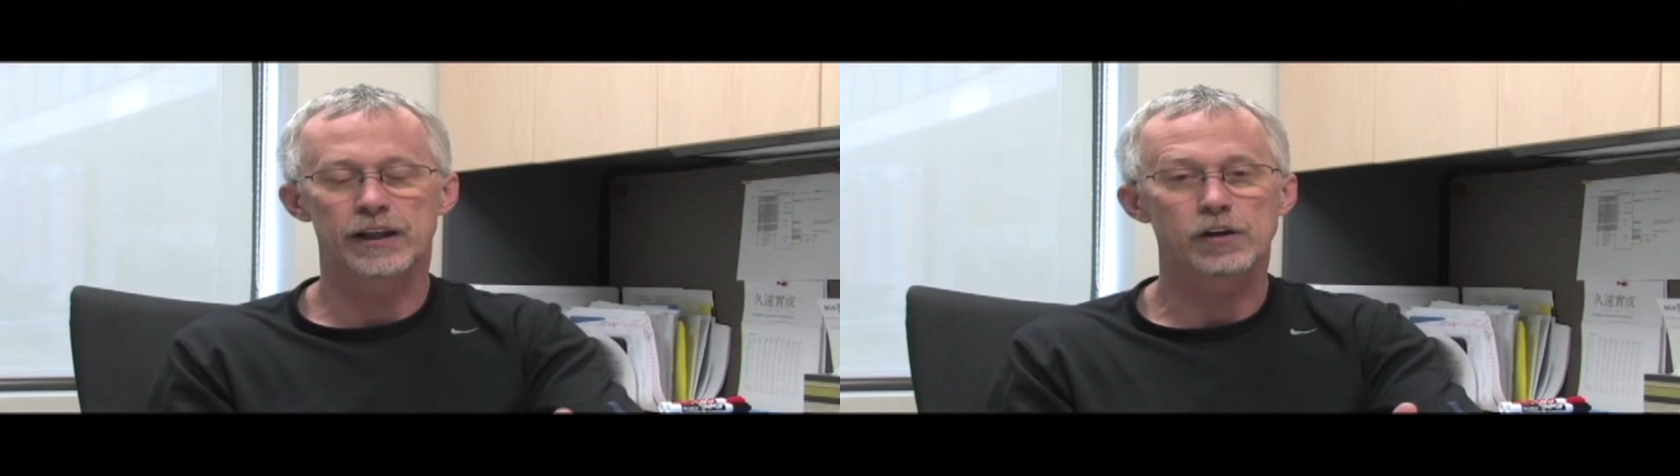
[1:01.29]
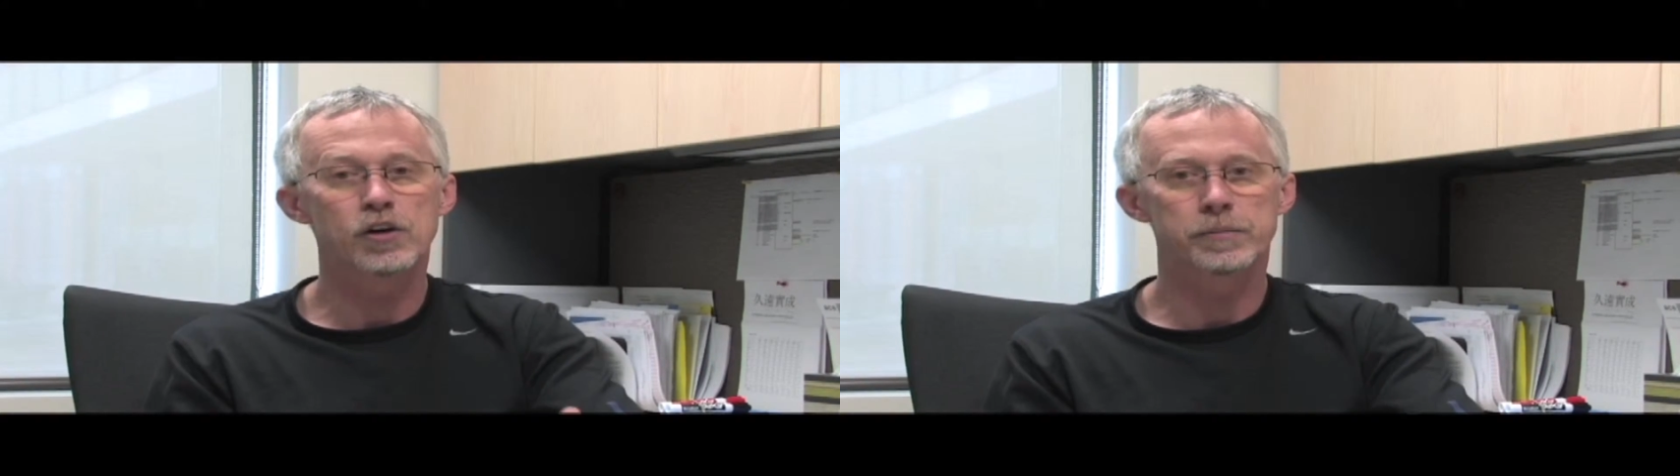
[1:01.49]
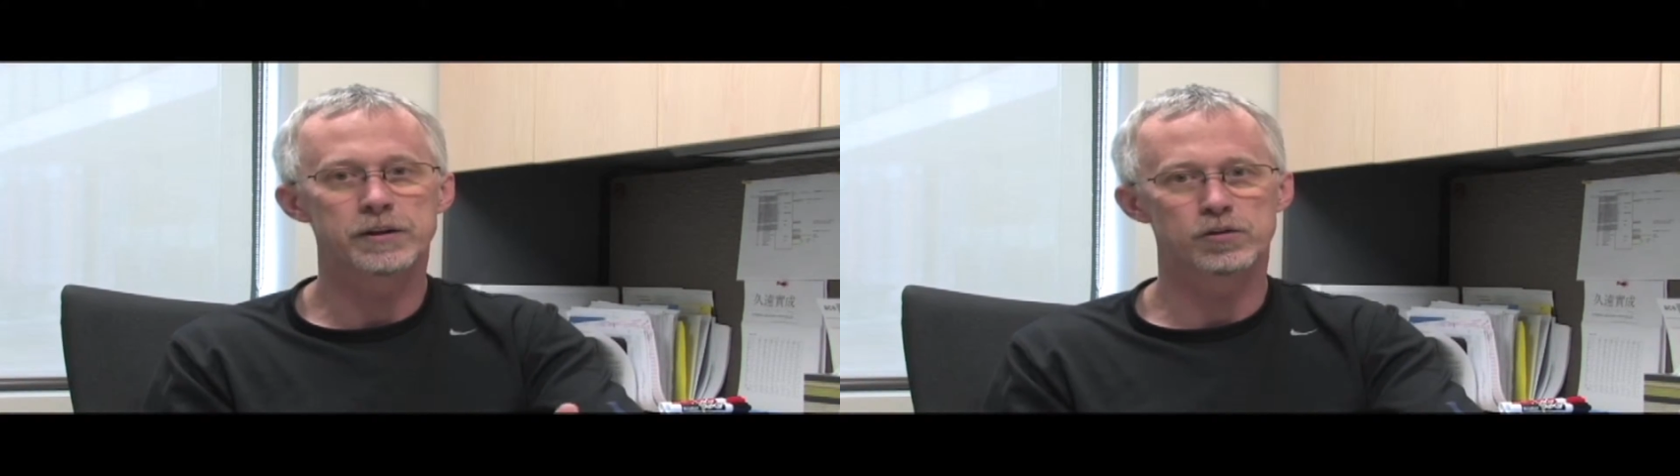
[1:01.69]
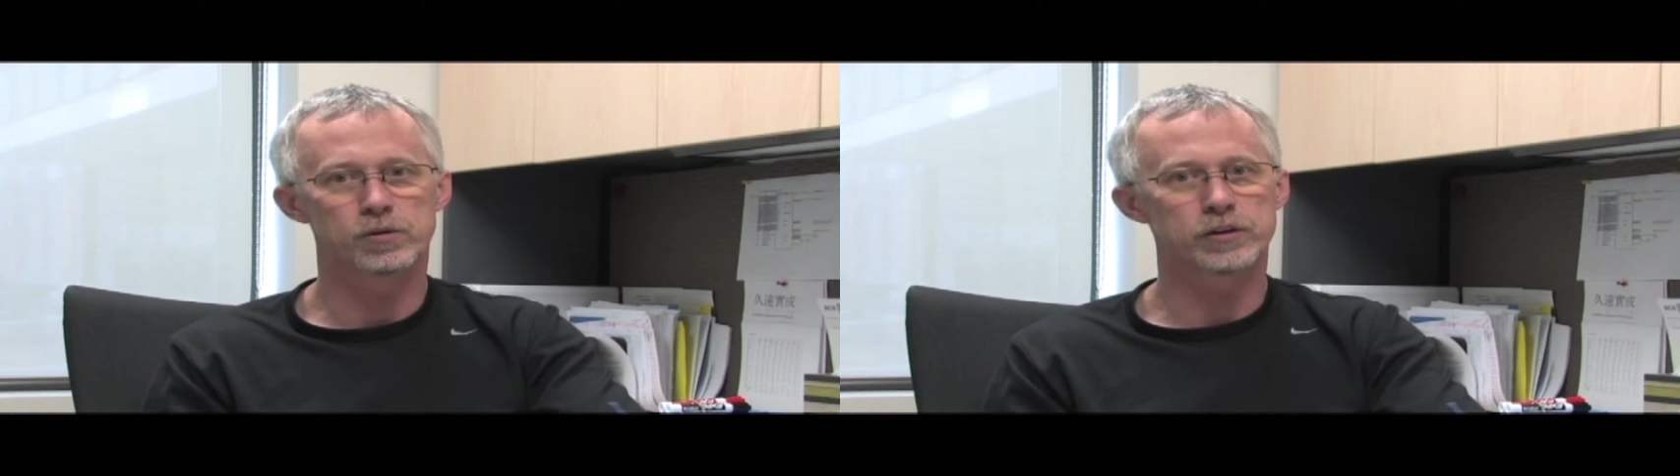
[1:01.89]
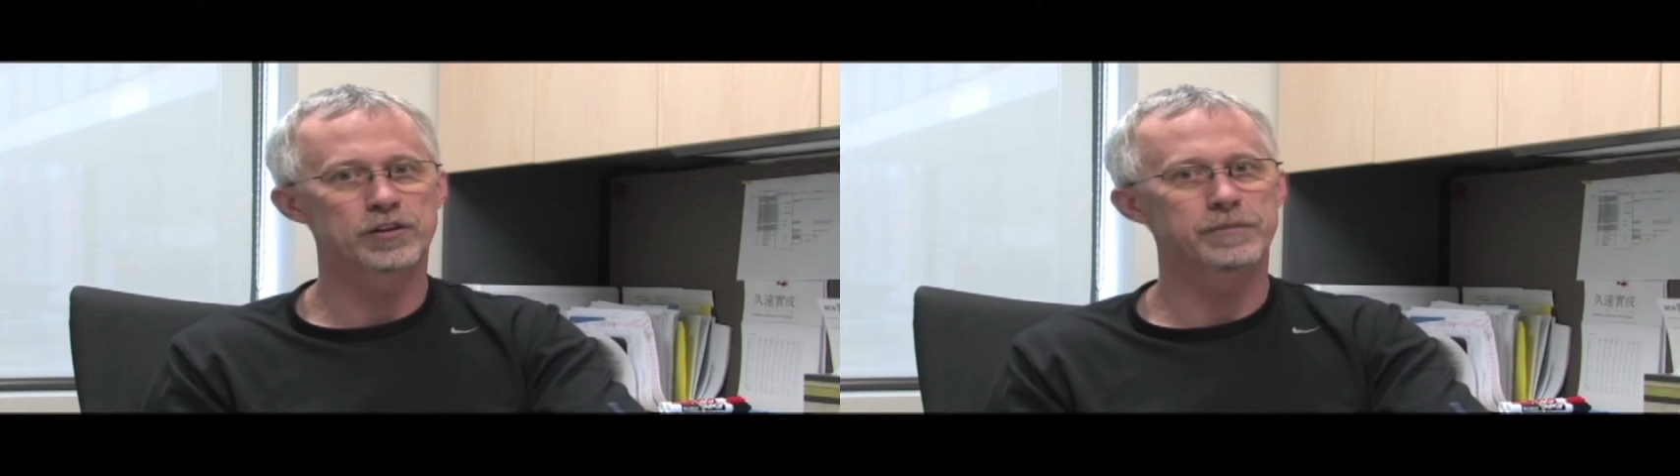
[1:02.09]
they could have been
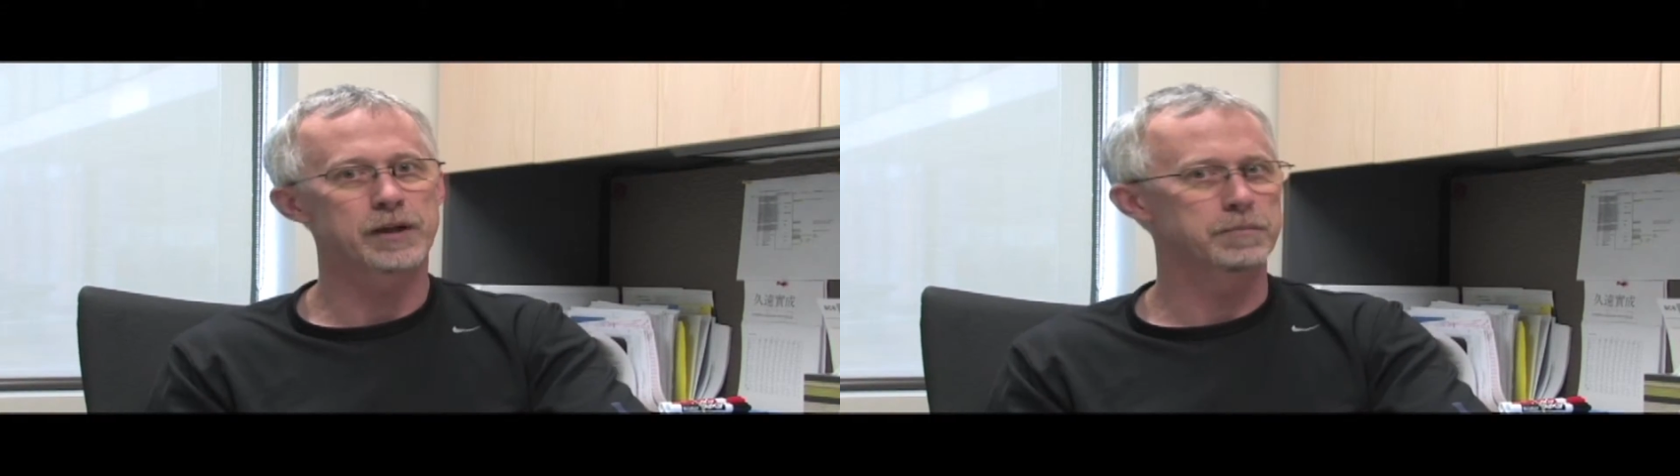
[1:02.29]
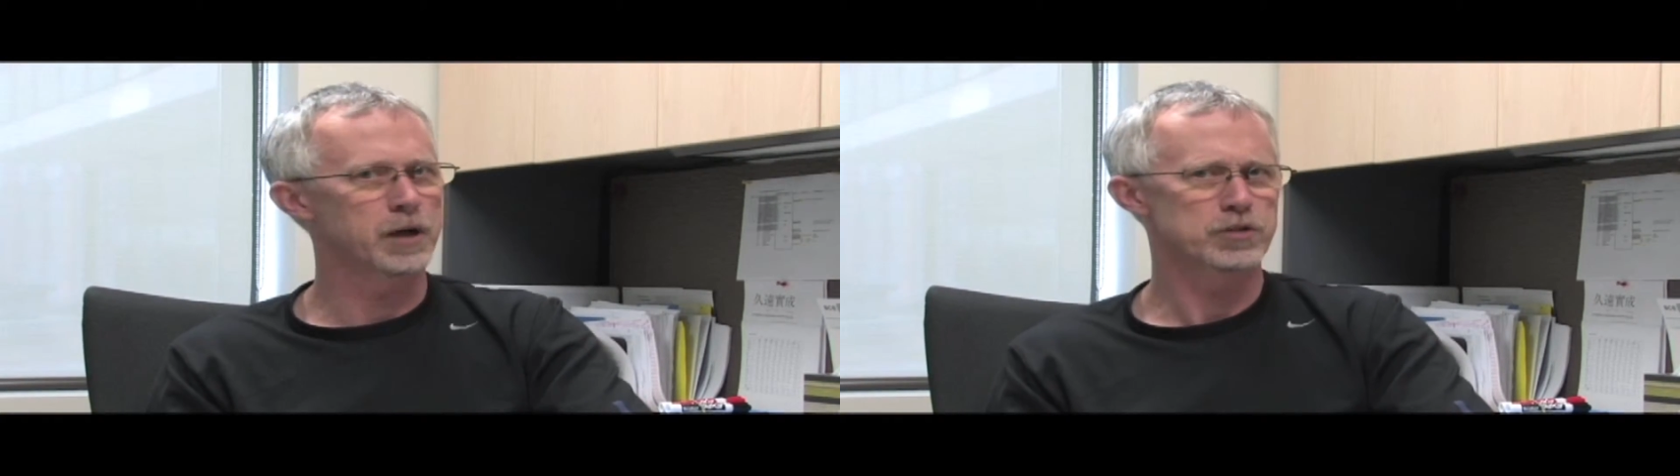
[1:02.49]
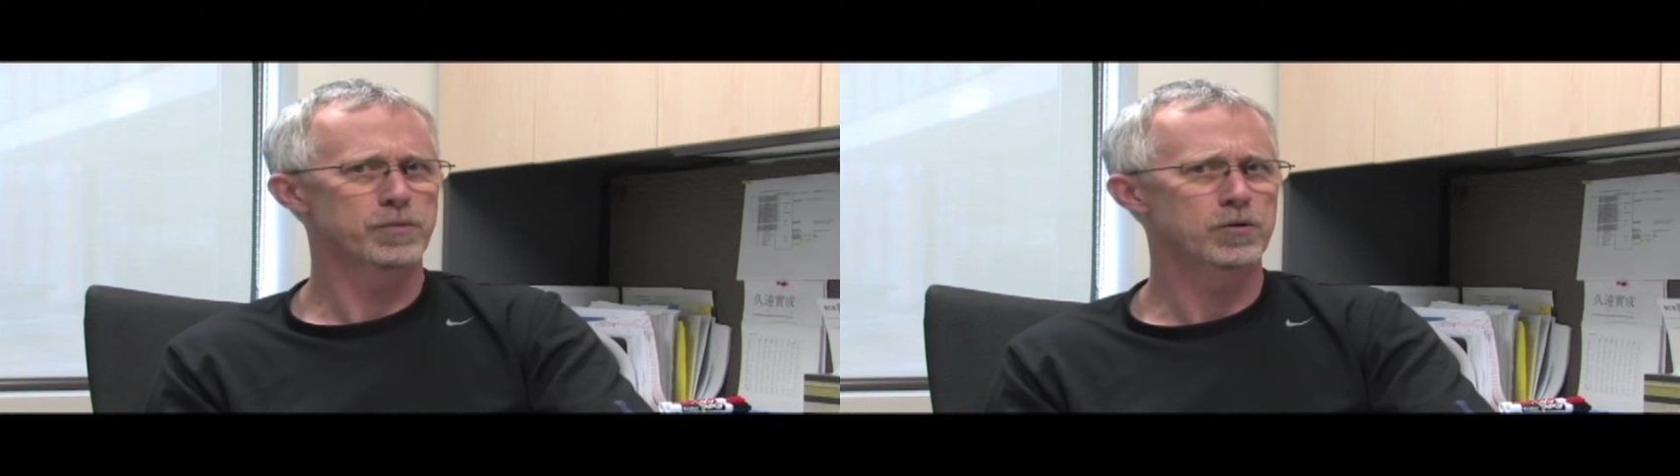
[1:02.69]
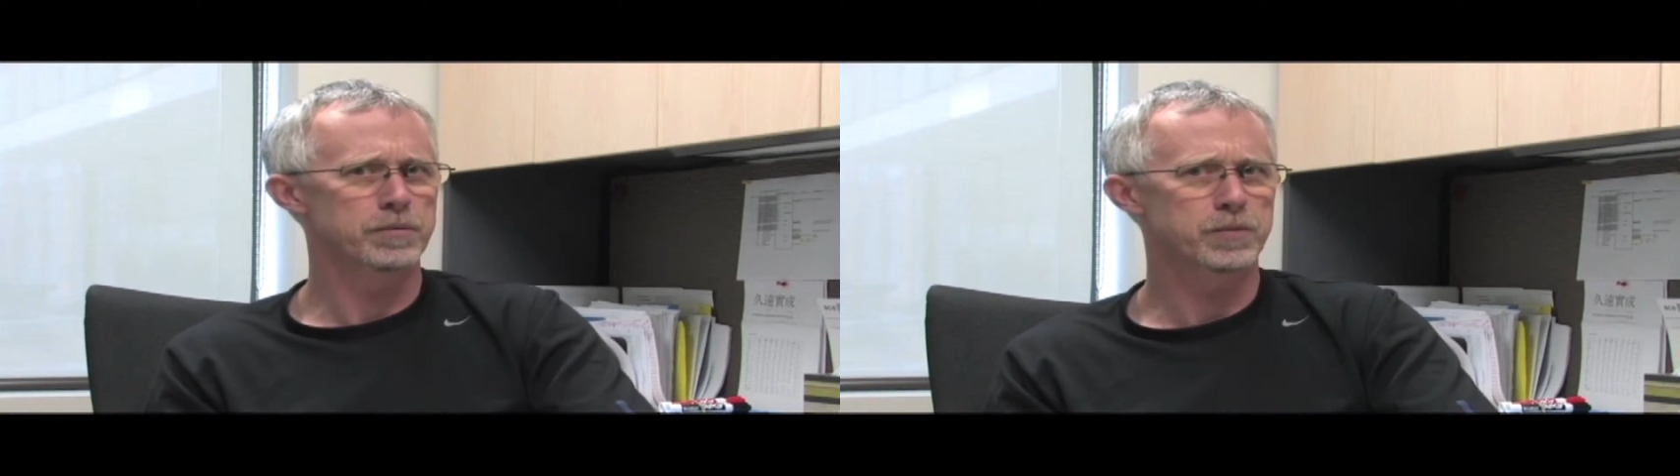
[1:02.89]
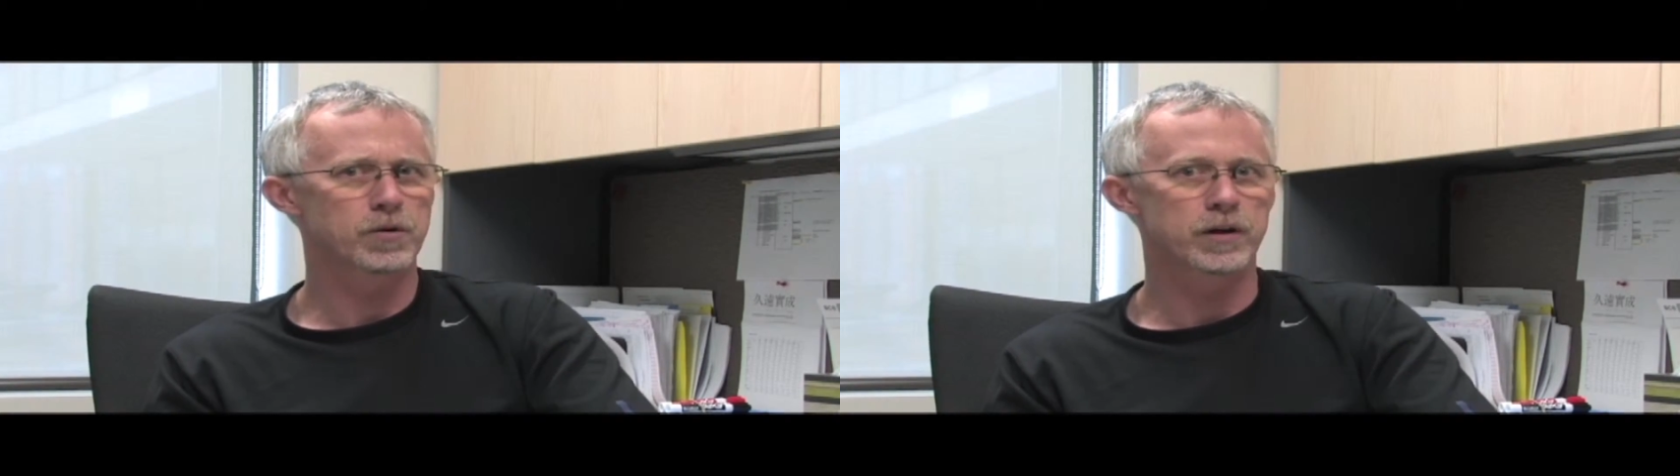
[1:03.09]
doing something much more
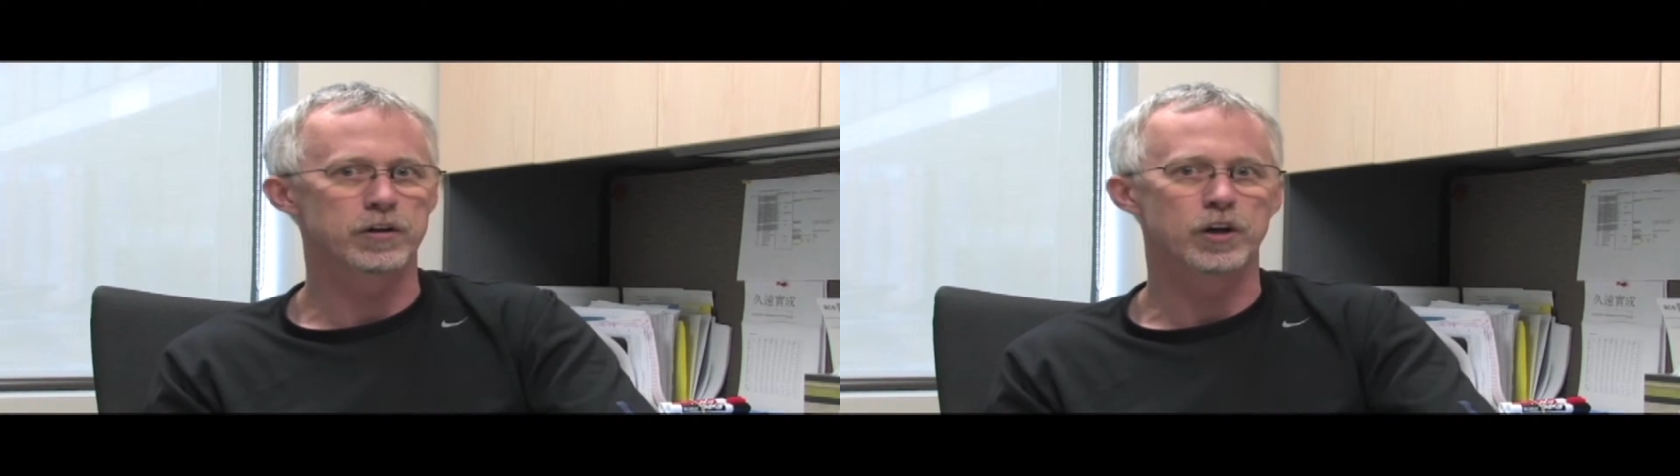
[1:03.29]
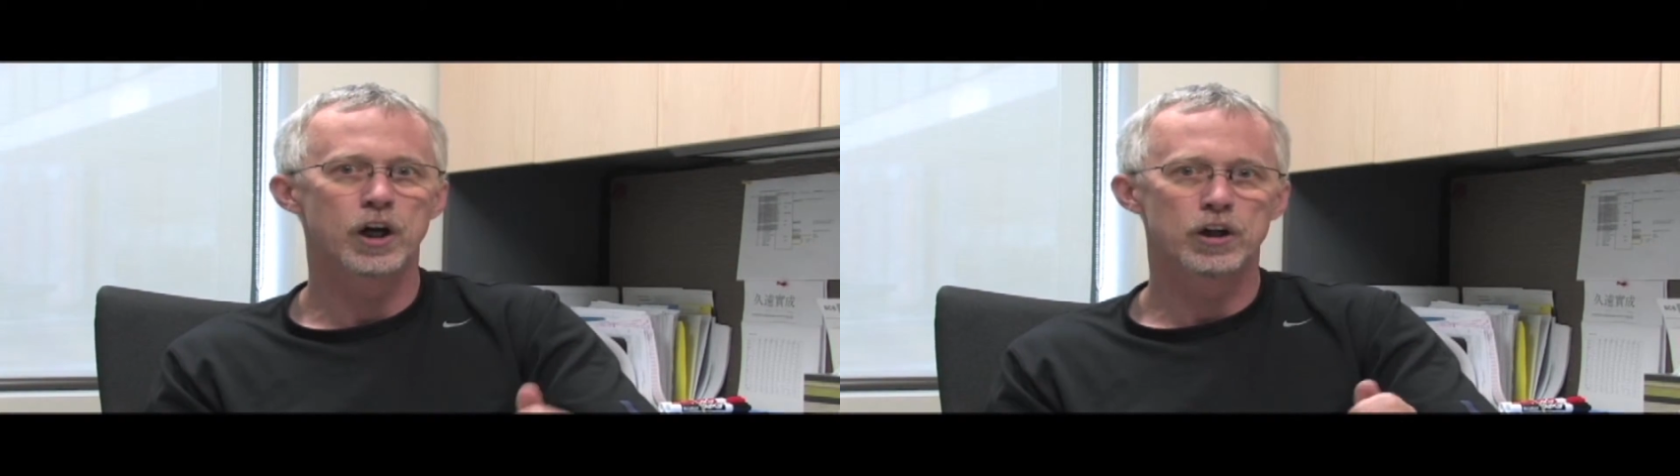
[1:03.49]
important.